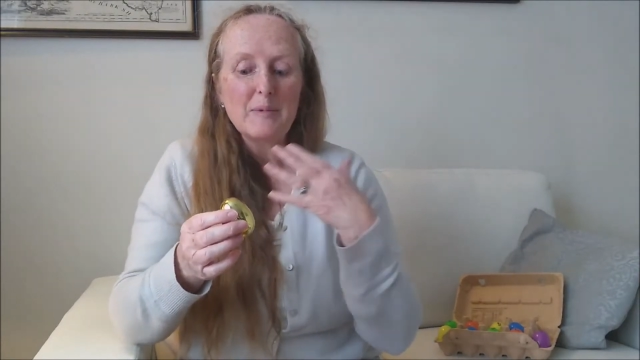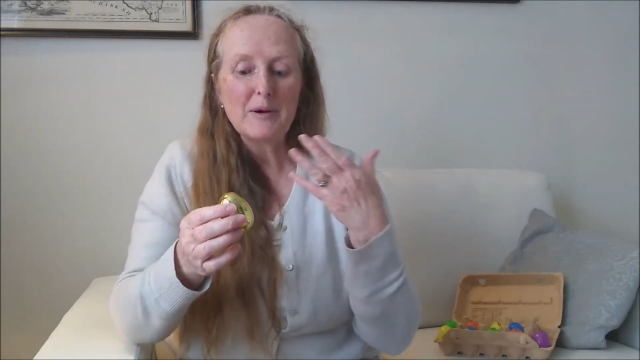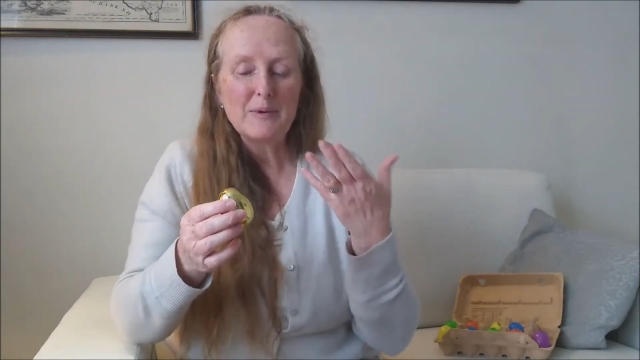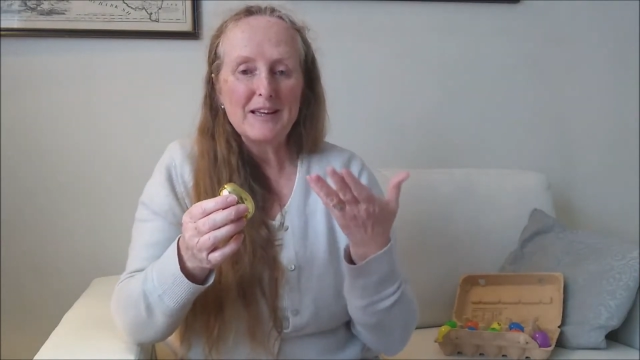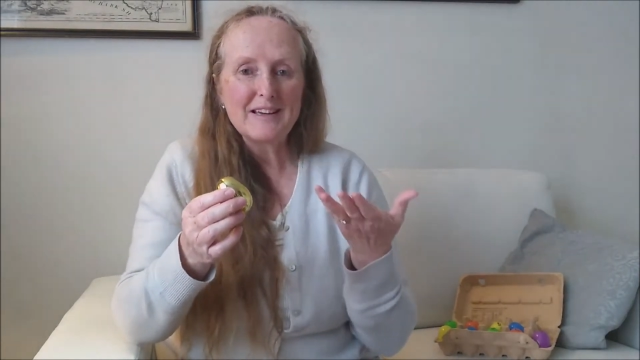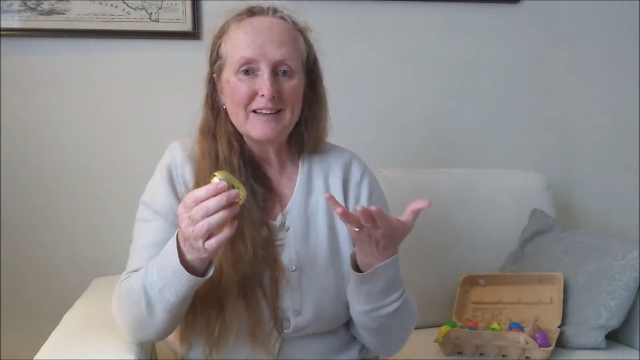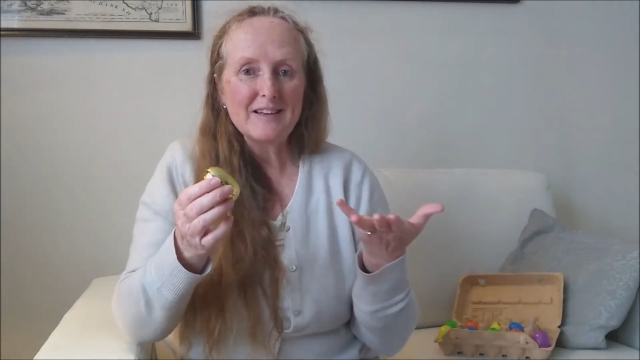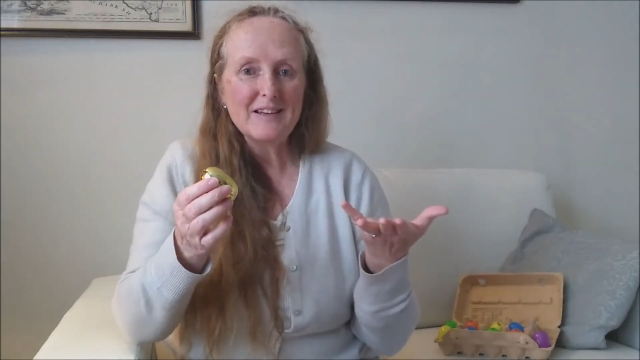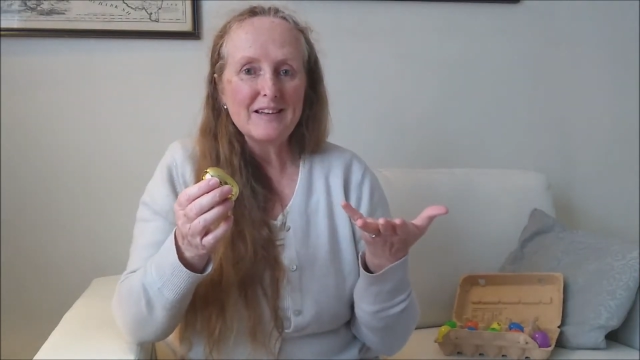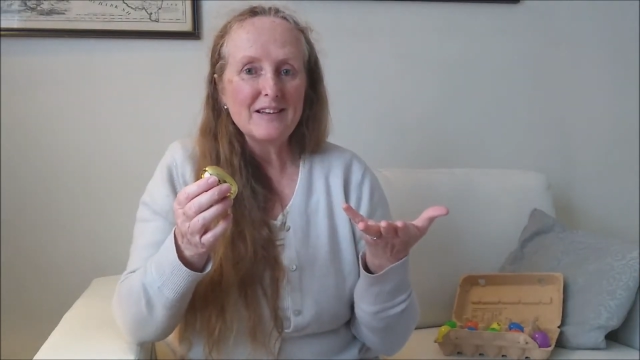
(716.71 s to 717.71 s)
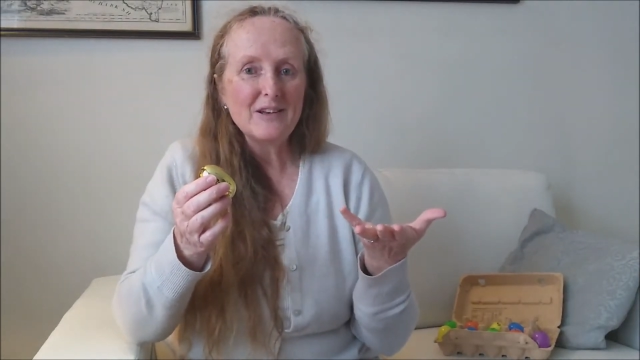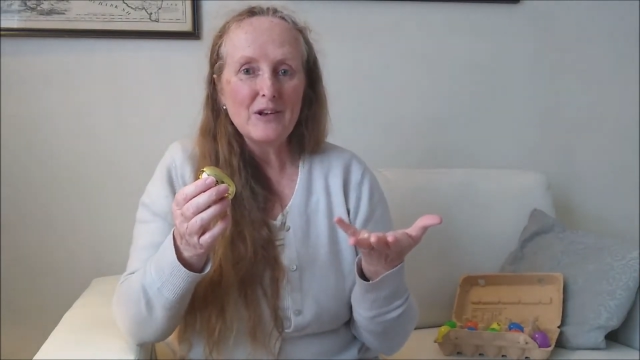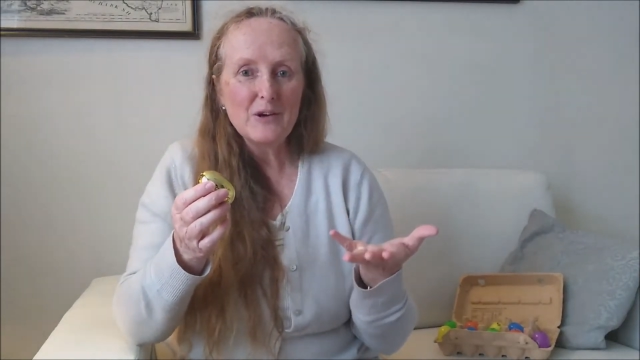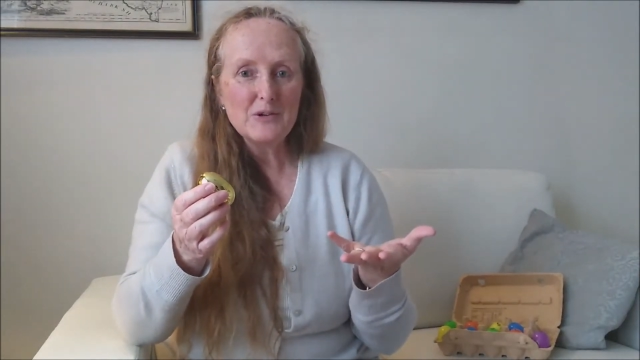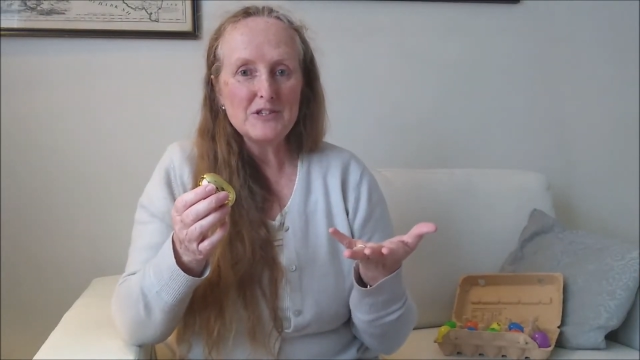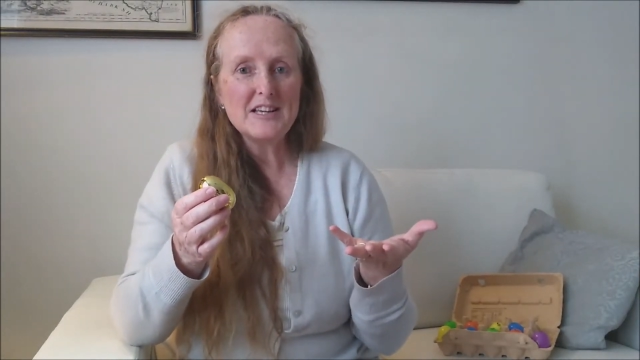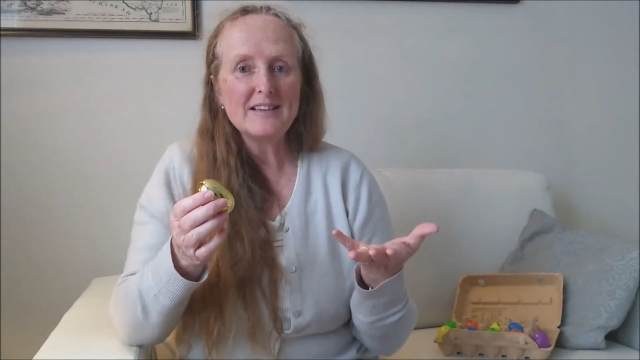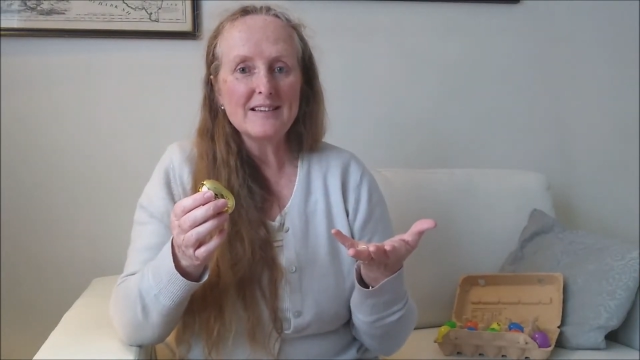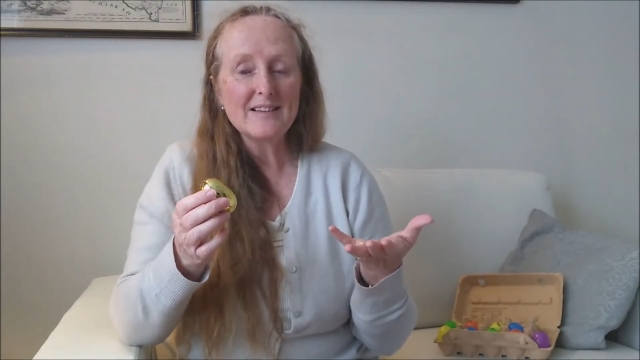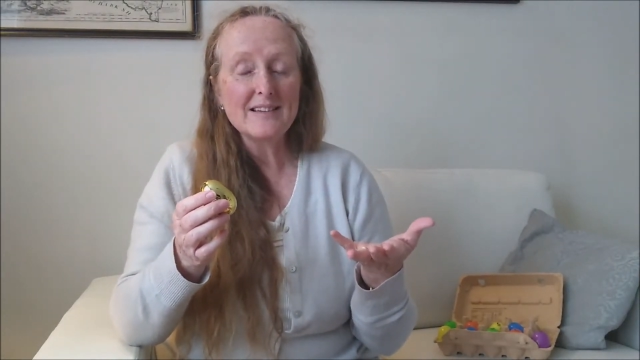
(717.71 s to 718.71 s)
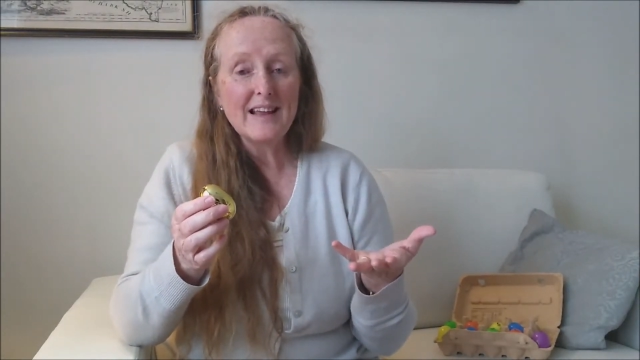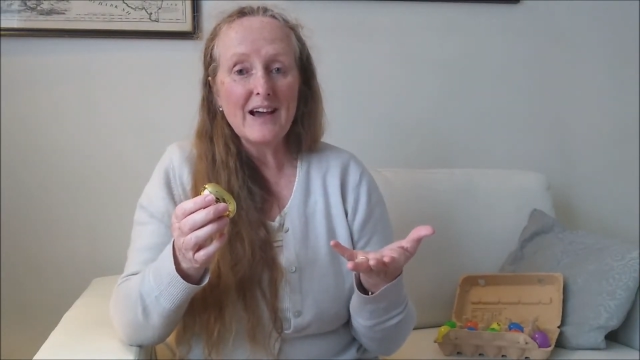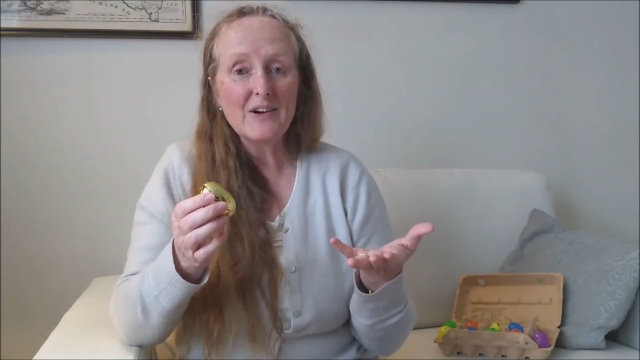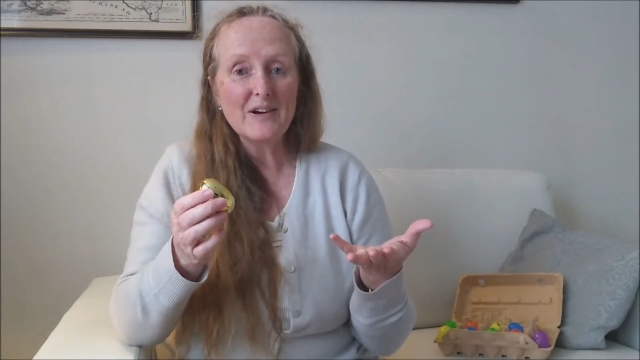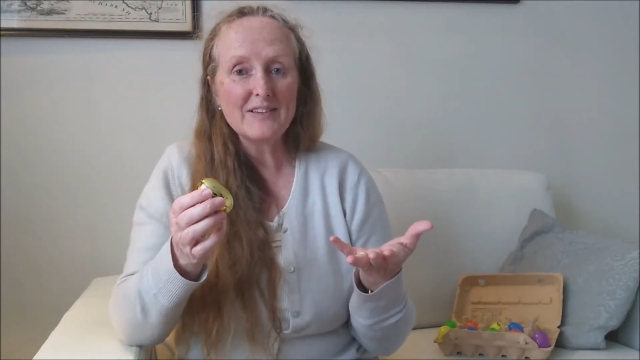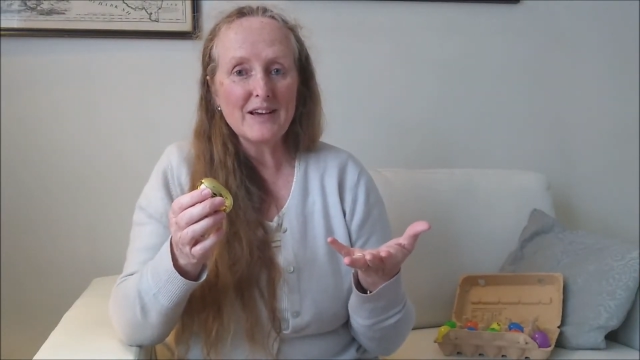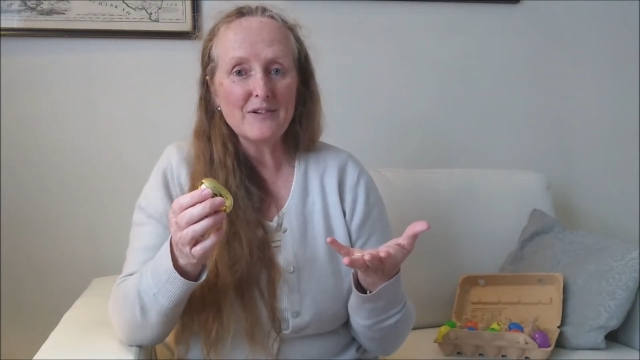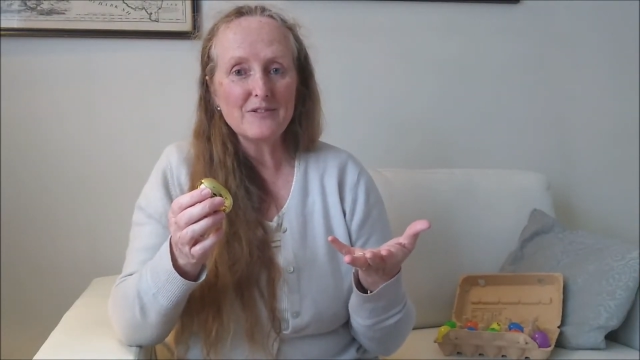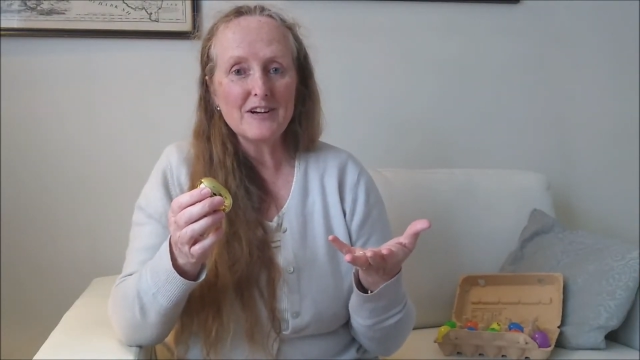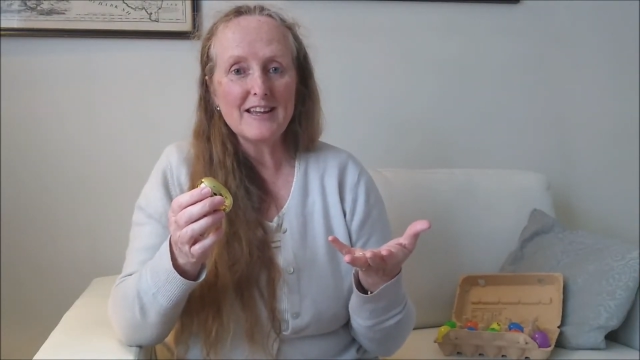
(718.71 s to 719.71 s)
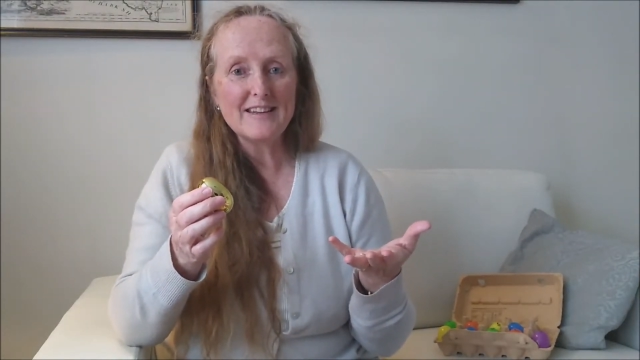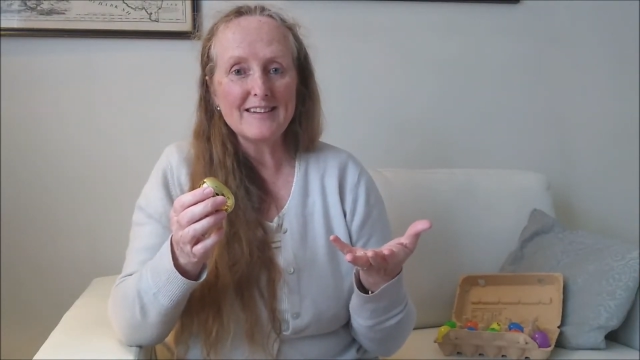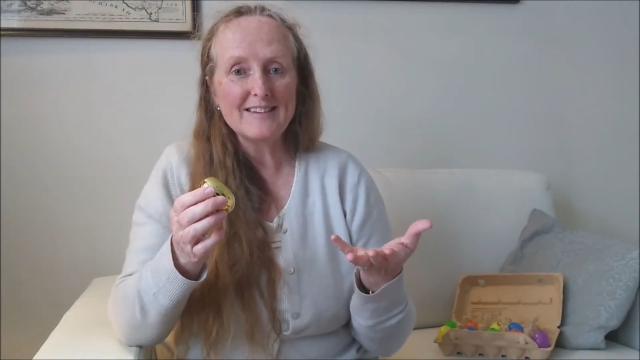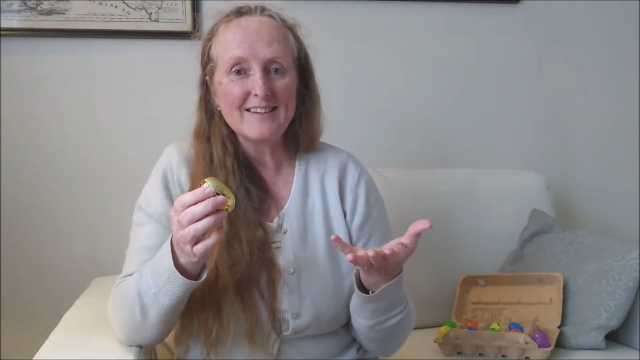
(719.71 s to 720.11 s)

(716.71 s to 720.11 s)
but we can know Jesus now as our friend.